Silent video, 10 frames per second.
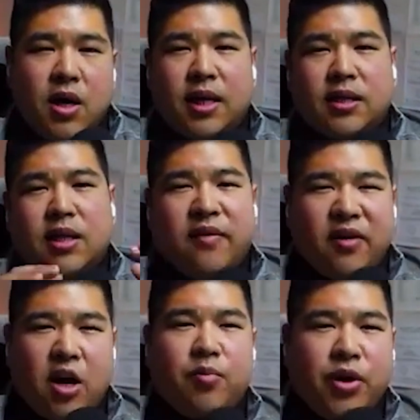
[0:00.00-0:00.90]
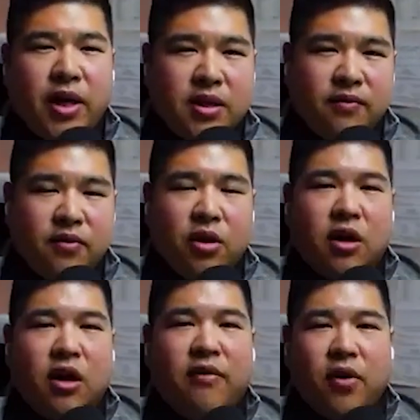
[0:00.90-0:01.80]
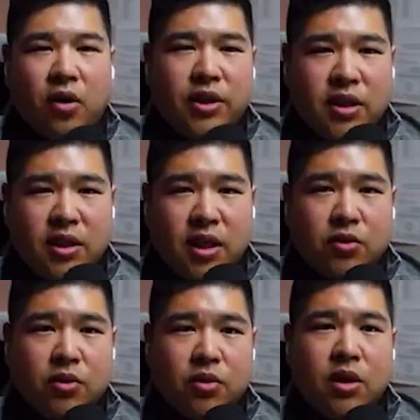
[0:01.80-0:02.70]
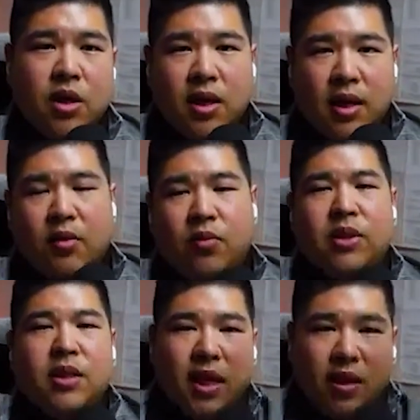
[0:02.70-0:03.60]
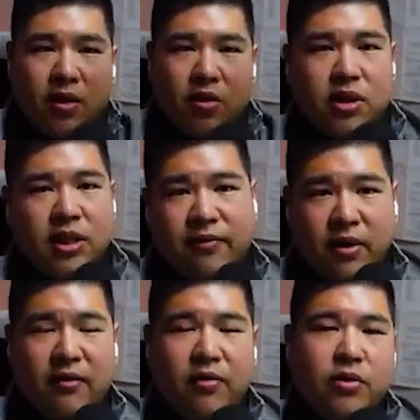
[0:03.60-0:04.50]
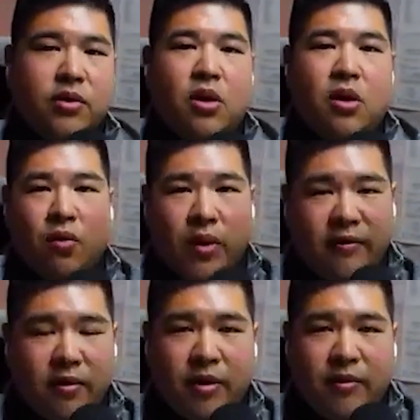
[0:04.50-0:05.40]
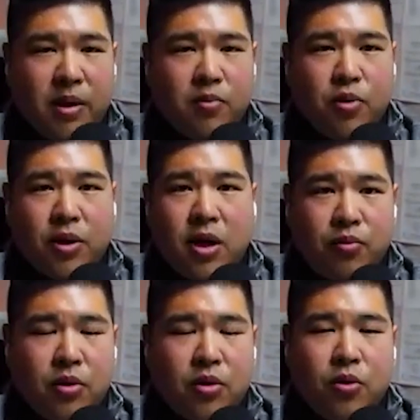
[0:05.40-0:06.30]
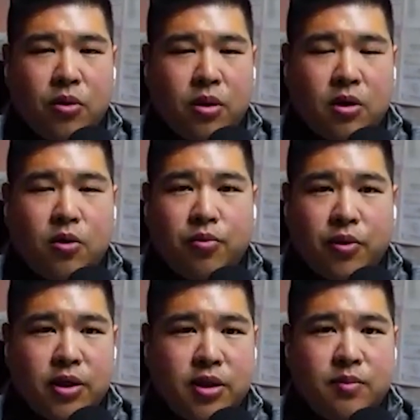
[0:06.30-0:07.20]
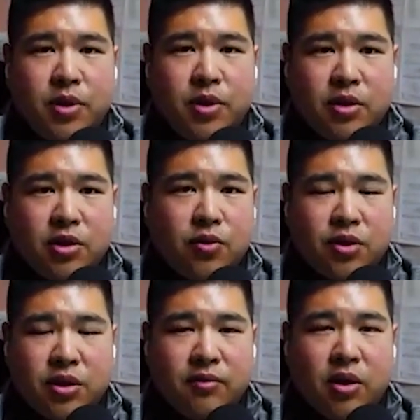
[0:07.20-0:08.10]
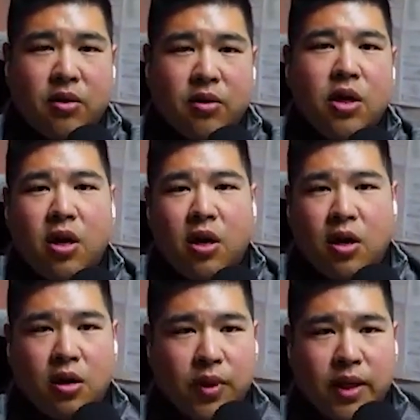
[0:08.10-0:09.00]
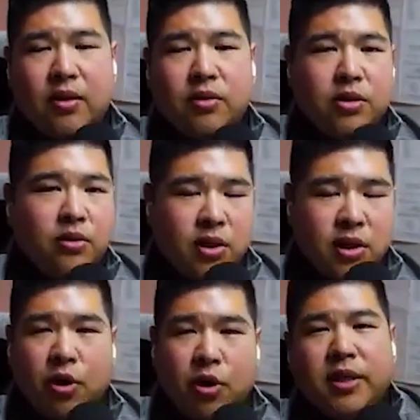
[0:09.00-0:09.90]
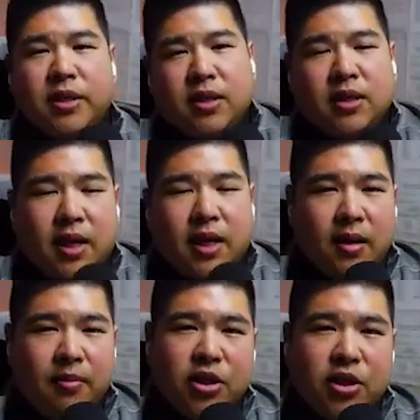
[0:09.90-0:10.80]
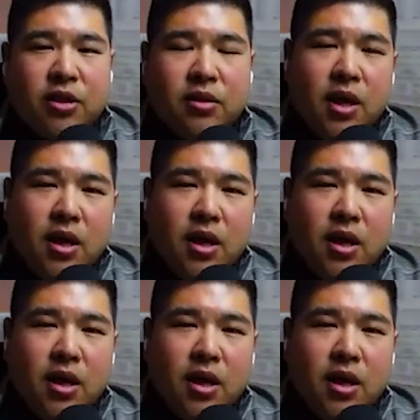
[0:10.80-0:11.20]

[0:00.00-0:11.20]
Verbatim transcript: that's kind of a comprehensive look of all this industrial. And then once again, there's different levels all the way from the big boy comp- cor- uh, corporations, billions, trillions of dollars, all the way down to the small business that I kind of mentioned.